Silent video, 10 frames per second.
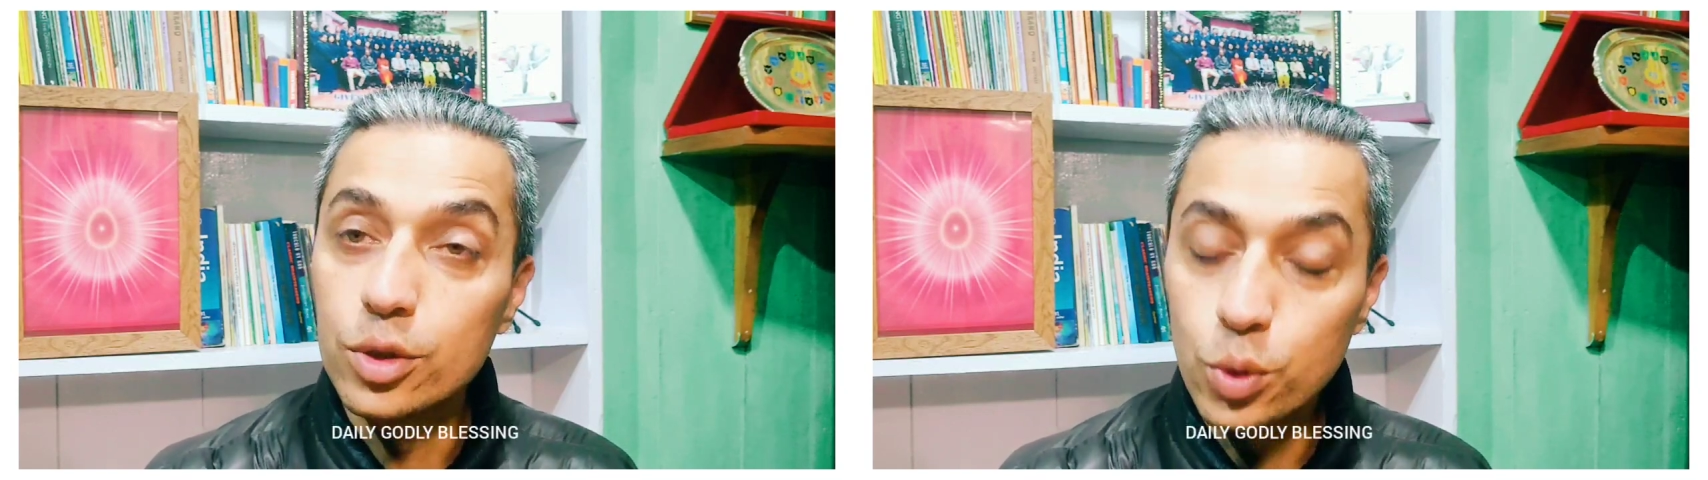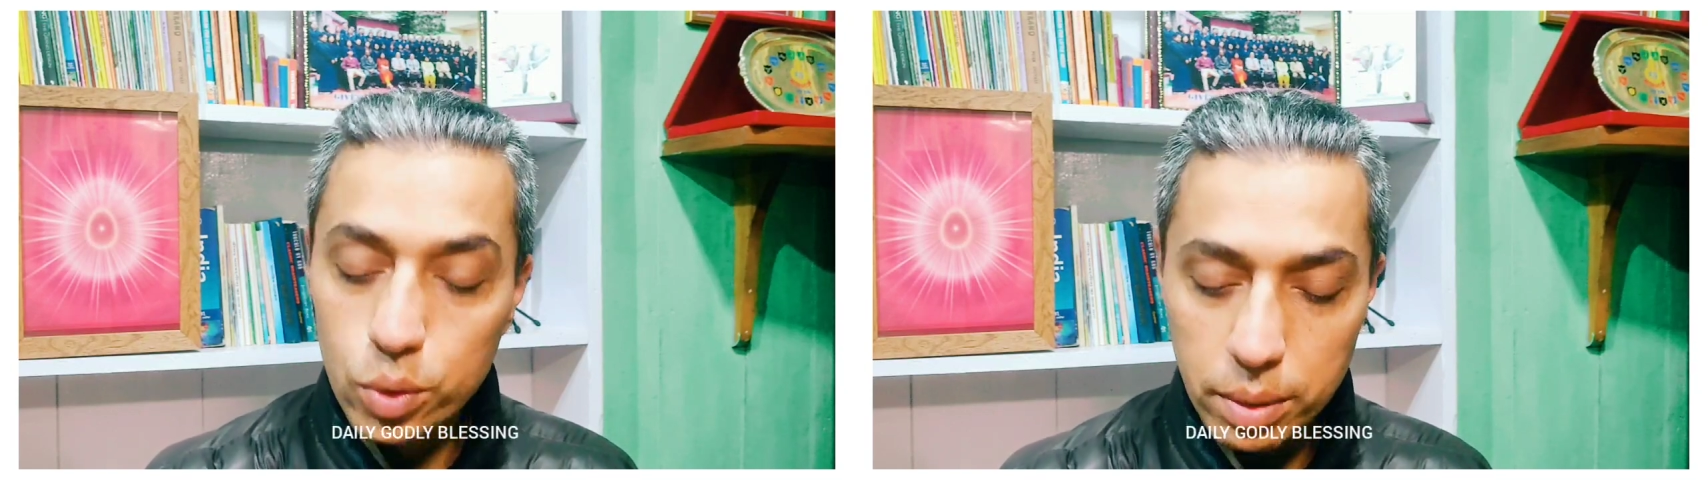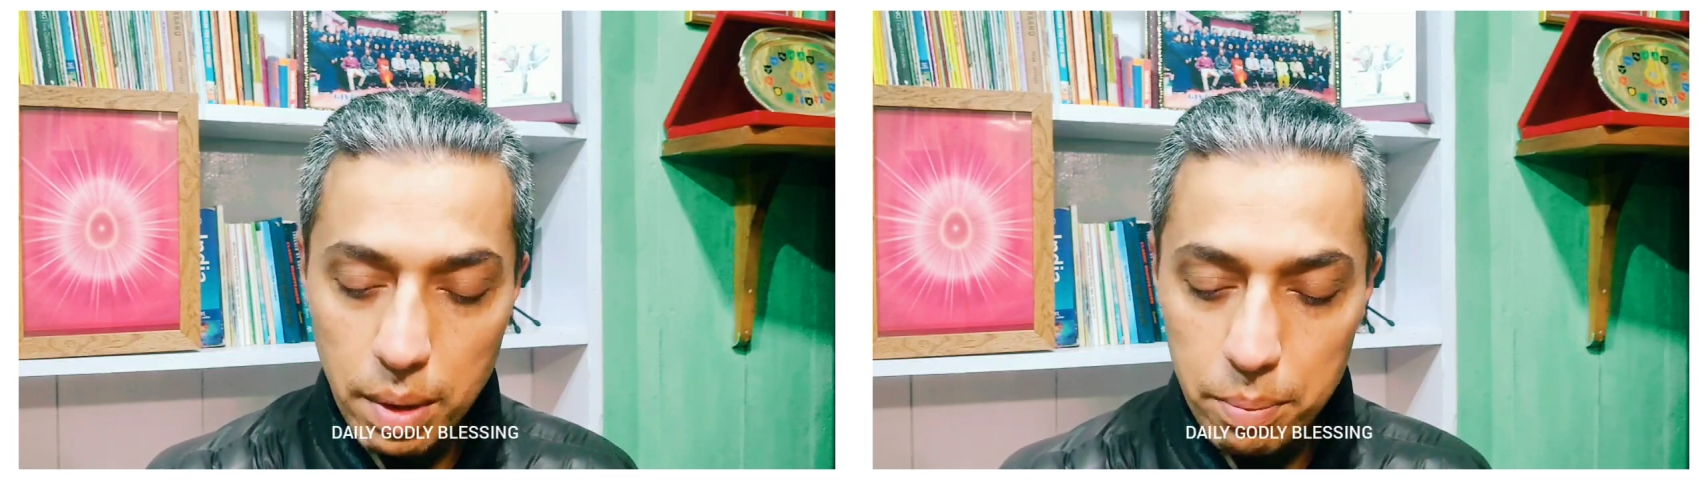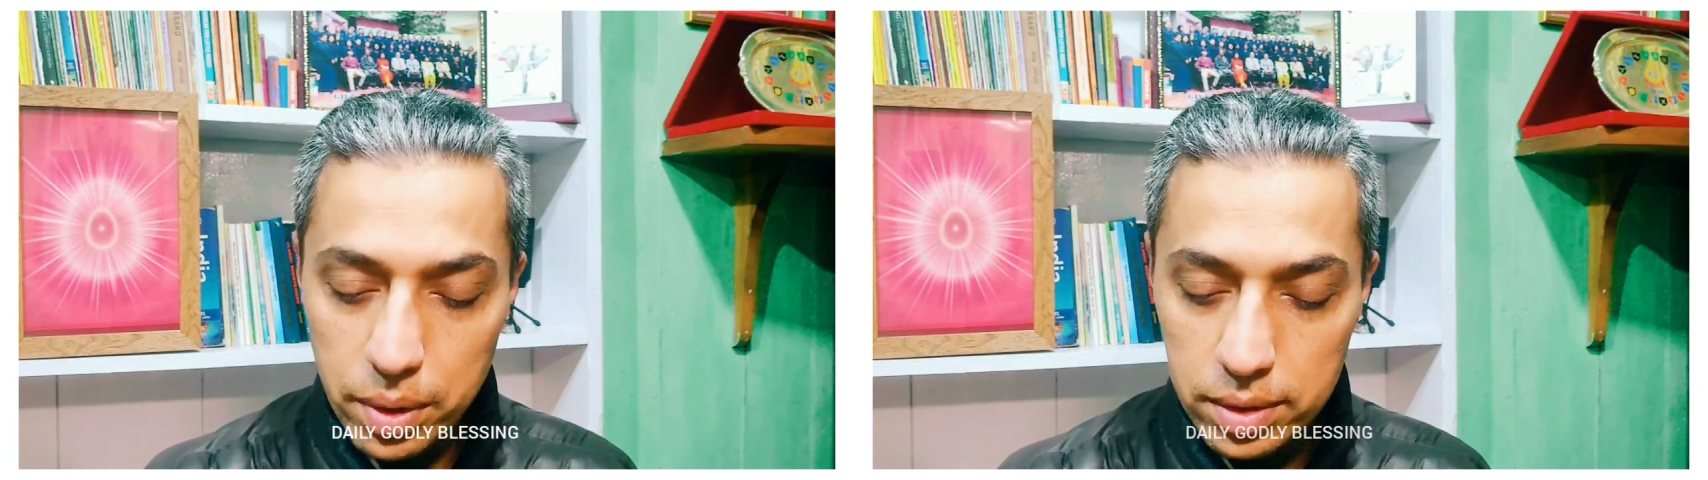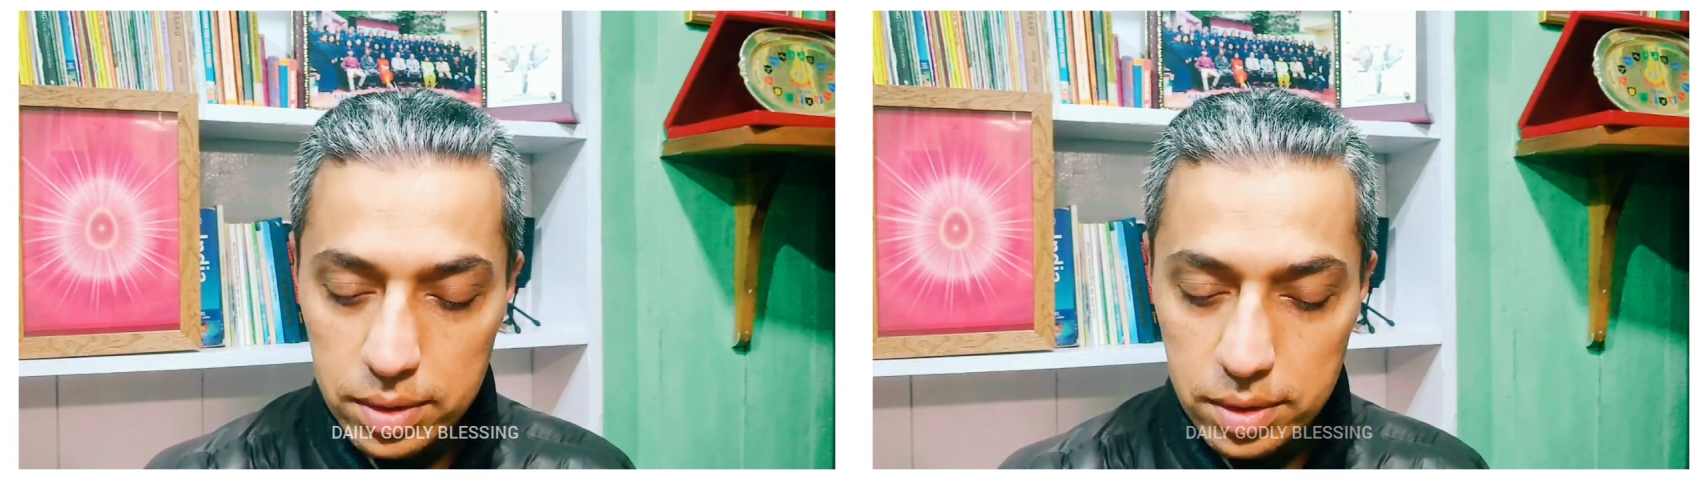true
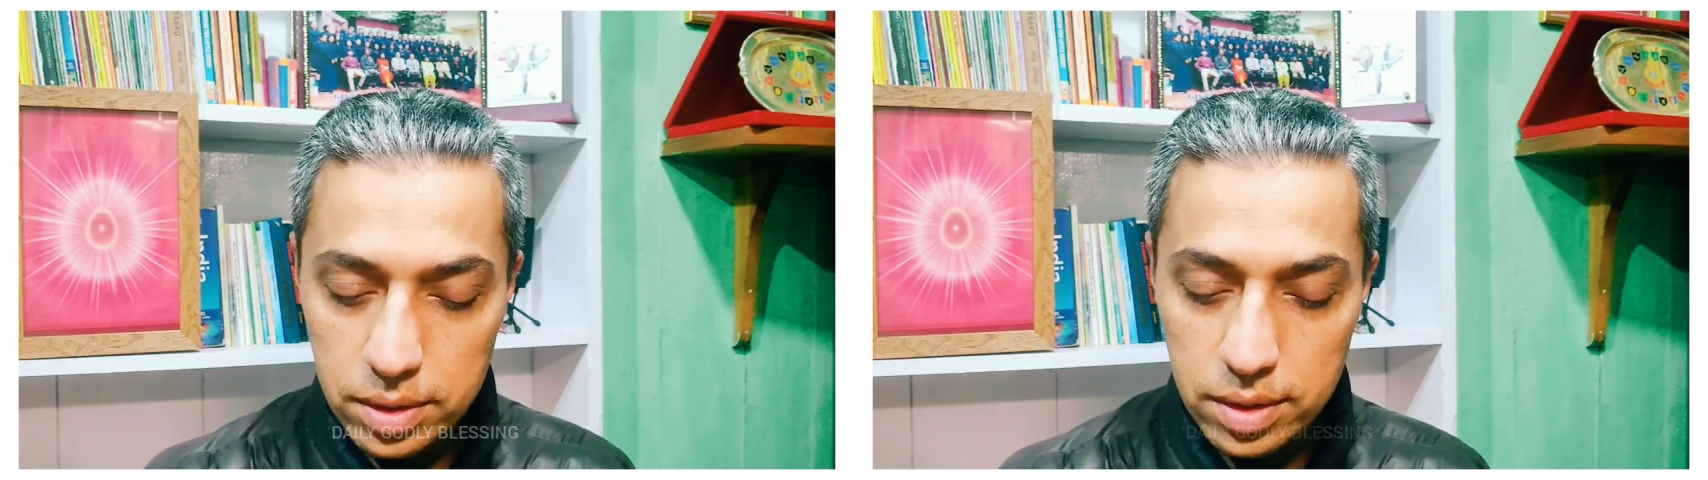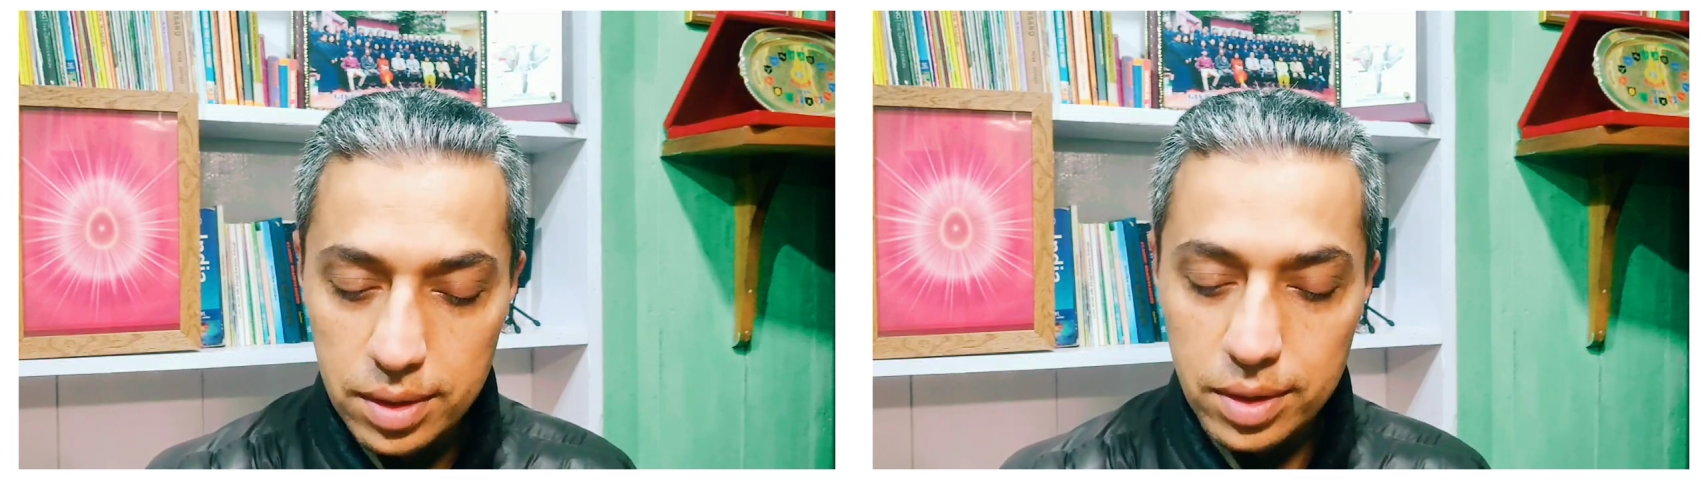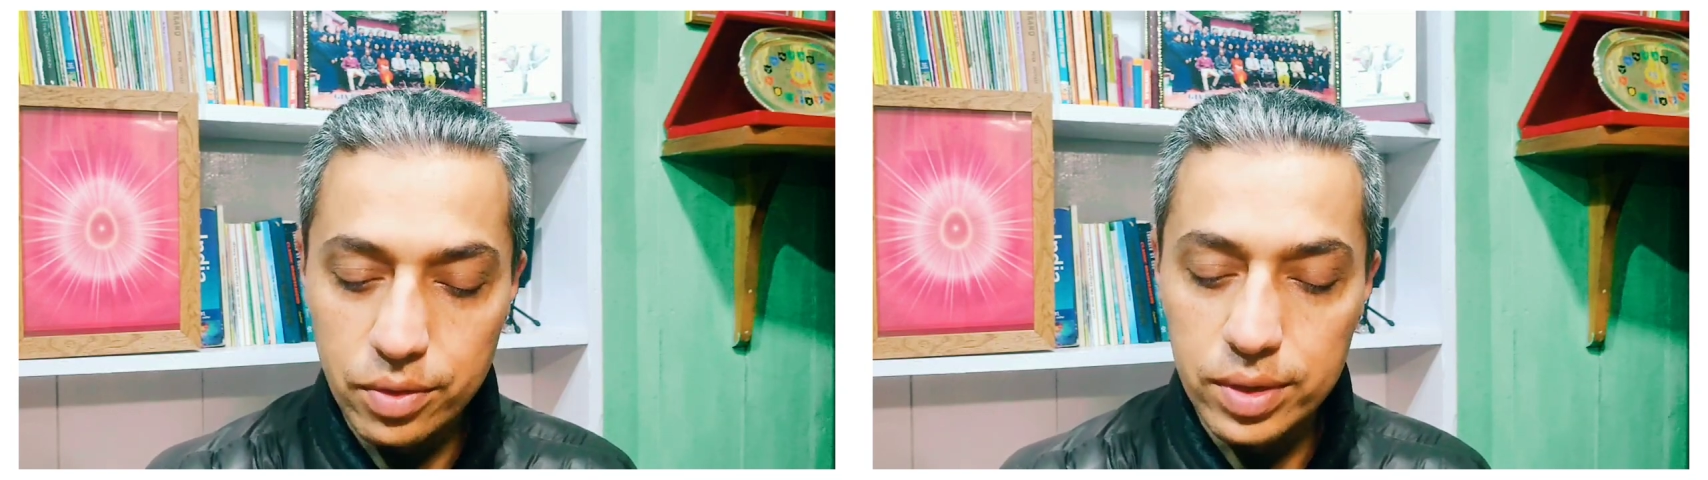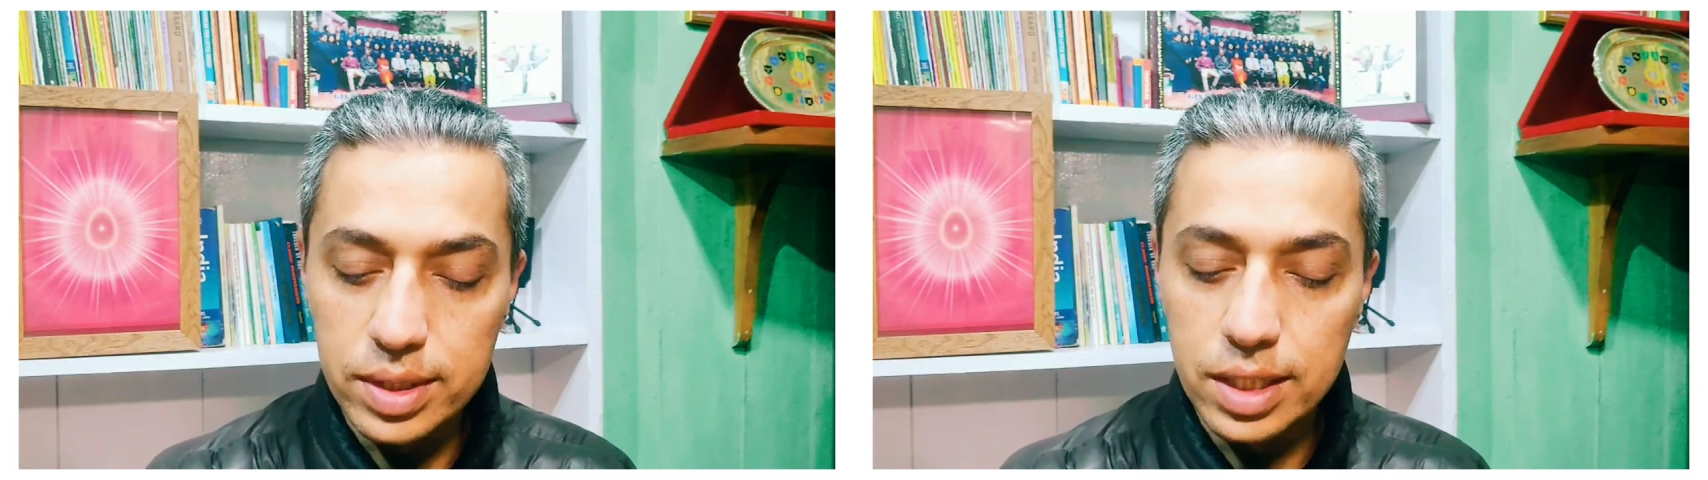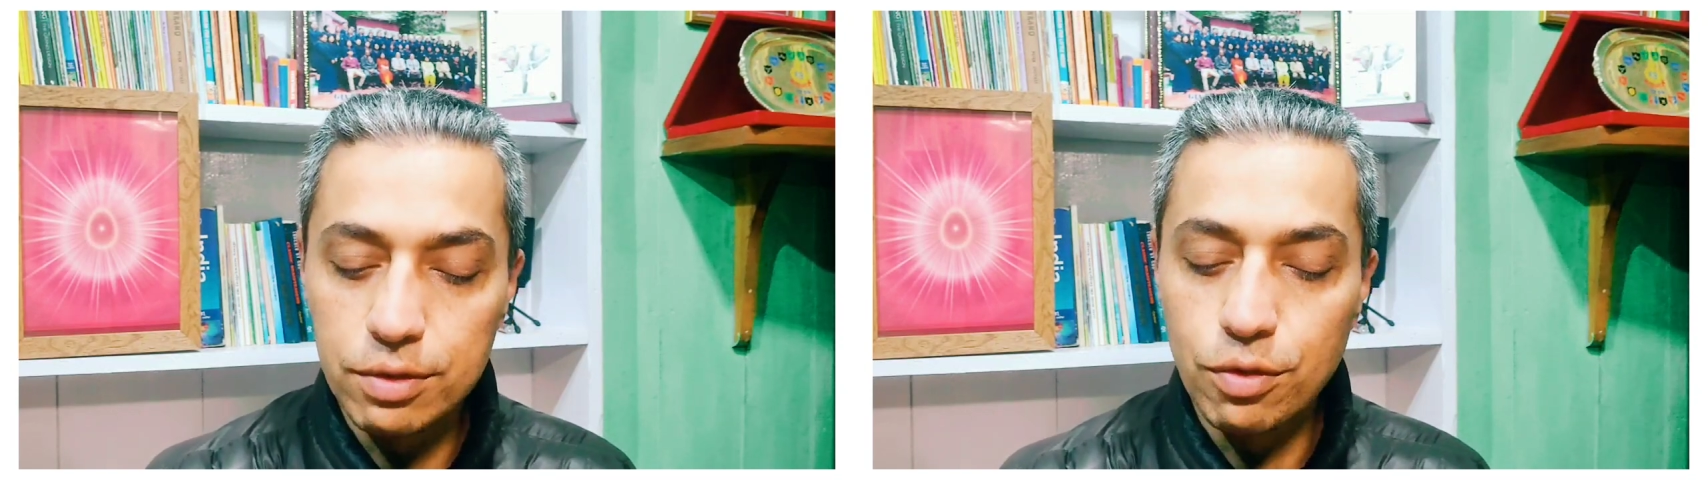remembrance
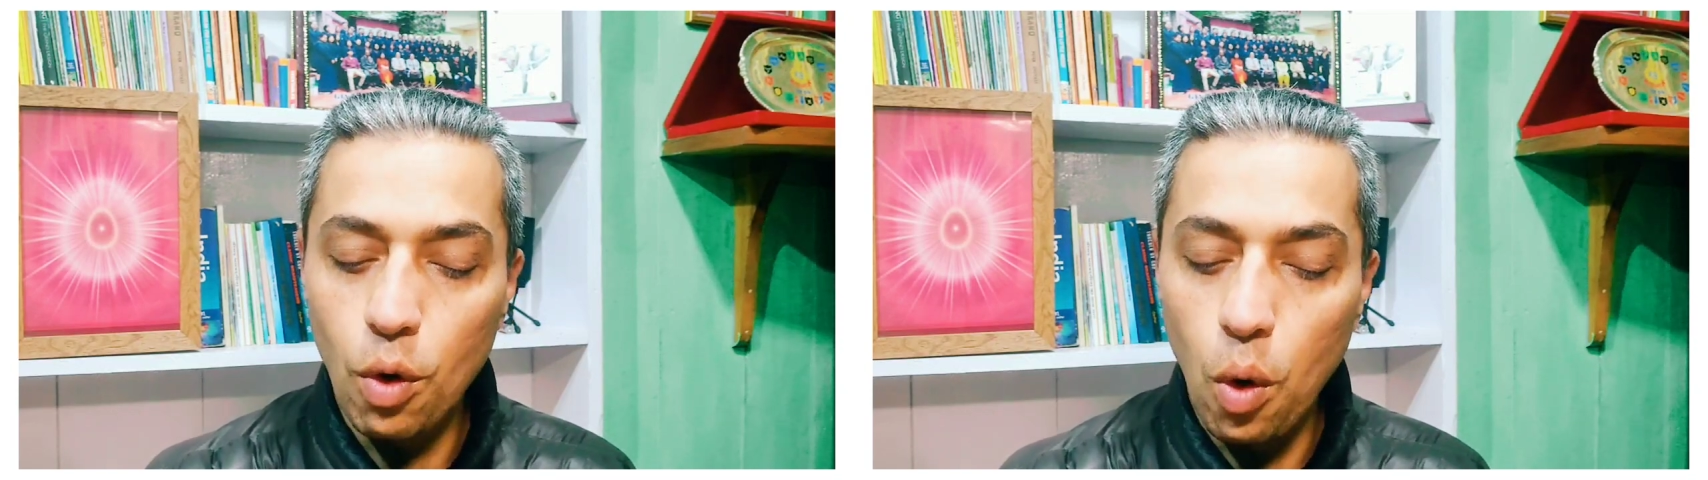receive